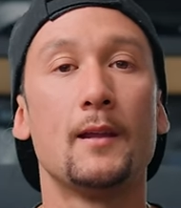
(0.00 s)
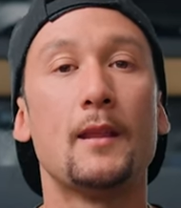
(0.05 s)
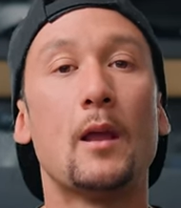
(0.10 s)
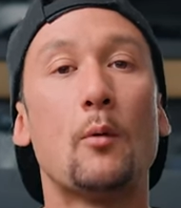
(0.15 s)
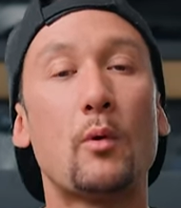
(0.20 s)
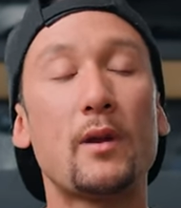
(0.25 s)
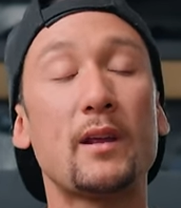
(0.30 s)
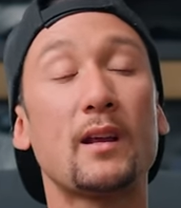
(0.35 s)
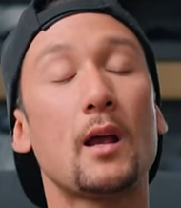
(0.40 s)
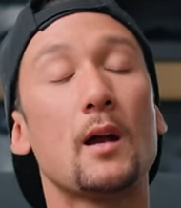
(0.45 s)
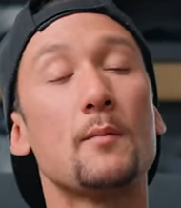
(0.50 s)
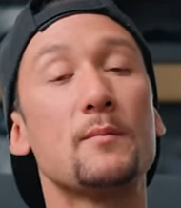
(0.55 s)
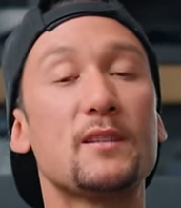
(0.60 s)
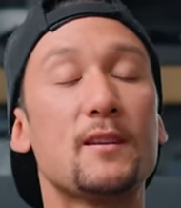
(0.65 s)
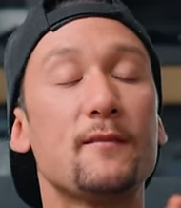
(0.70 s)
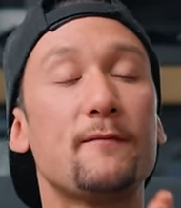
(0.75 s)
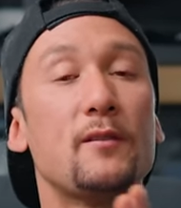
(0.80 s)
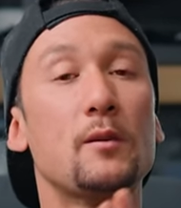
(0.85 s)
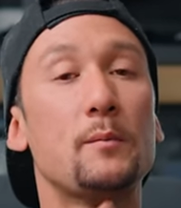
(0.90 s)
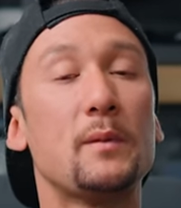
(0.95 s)
Now, when it comes
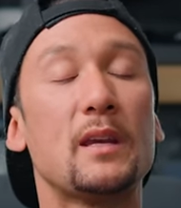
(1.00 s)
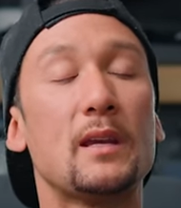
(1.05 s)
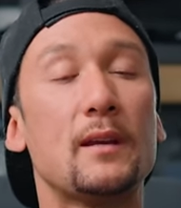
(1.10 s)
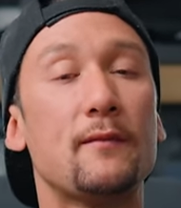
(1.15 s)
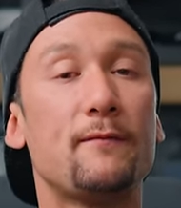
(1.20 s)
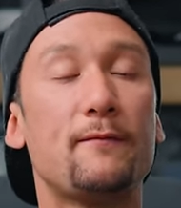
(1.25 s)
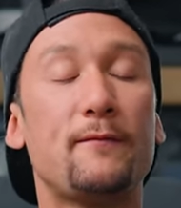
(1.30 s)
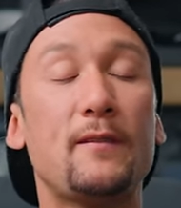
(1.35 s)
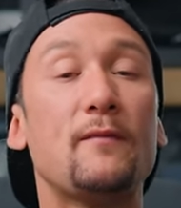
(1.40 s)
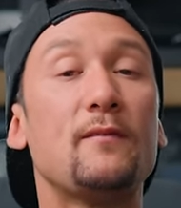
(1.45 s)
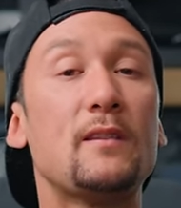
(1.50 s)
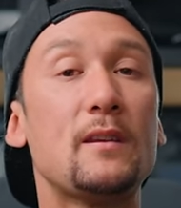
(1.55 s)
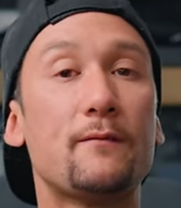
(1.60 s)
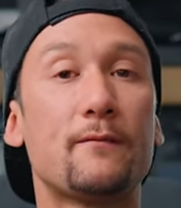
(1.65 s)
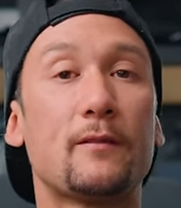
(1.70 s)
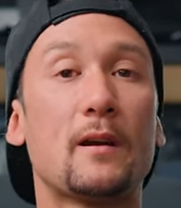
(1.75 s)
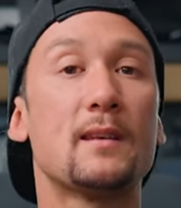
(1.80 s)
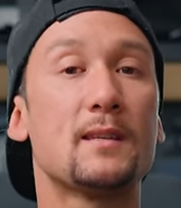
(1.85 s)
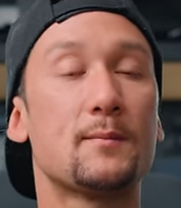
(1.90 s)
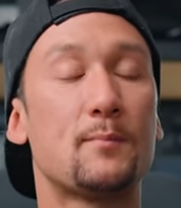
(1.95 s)
to filming in 50
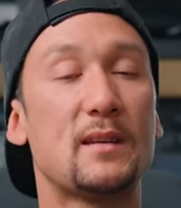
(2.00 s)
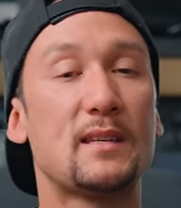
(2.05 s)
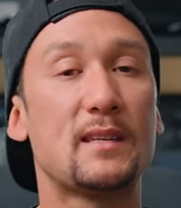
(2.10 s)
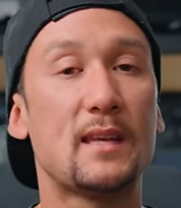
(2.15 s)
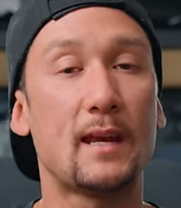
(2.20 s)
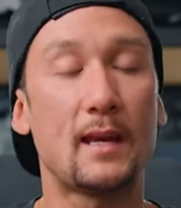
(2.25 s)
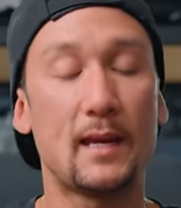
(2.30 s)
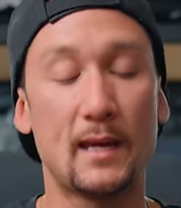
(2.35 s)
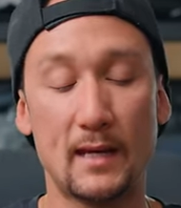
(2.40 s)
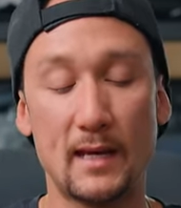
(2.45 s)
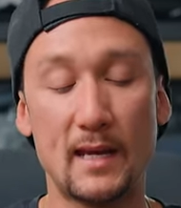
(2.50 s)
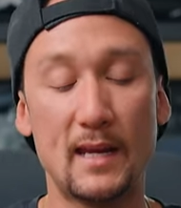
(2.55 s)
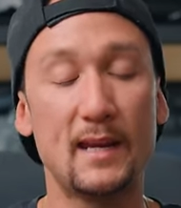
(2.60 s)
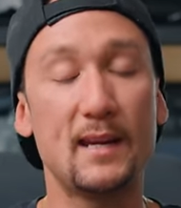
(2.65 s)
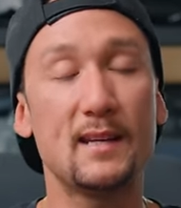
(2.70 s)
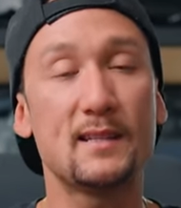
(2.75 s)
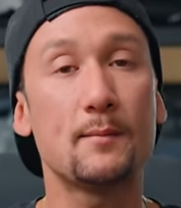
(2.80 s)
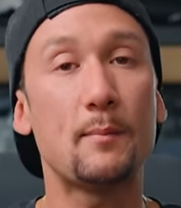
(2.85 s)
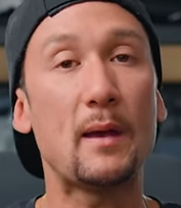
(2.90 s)
frames per second, it is